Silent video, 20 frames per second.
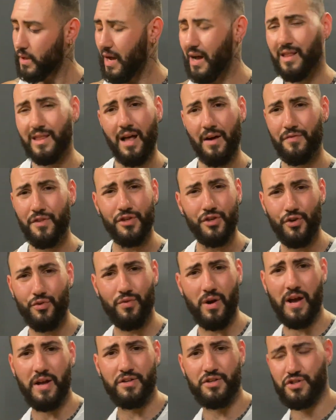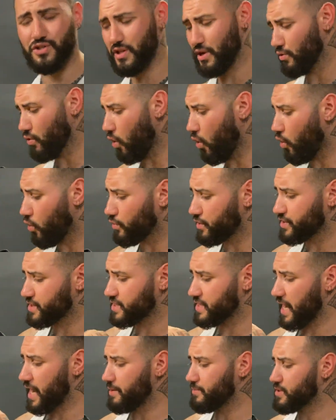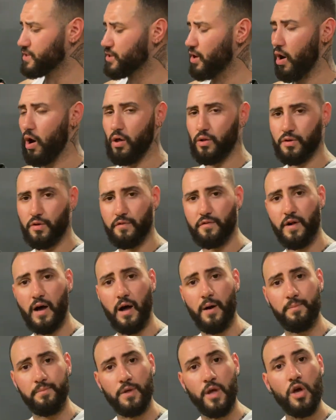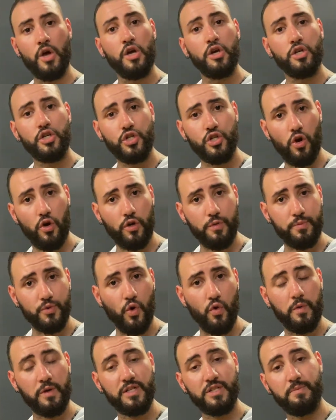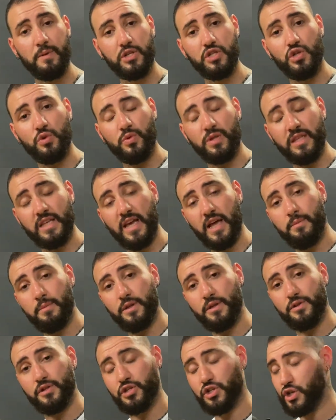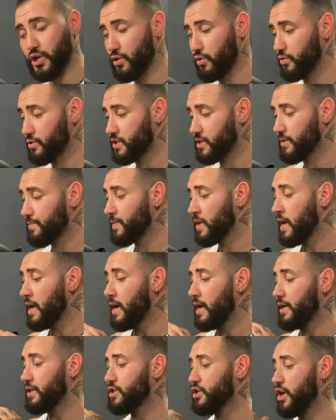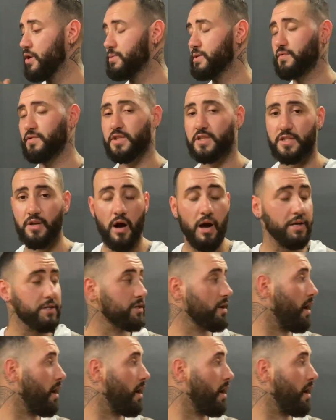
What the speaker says: I love the new range. They're all the same style shock absorbing, especially with the air mid and the shields. In terms of the size,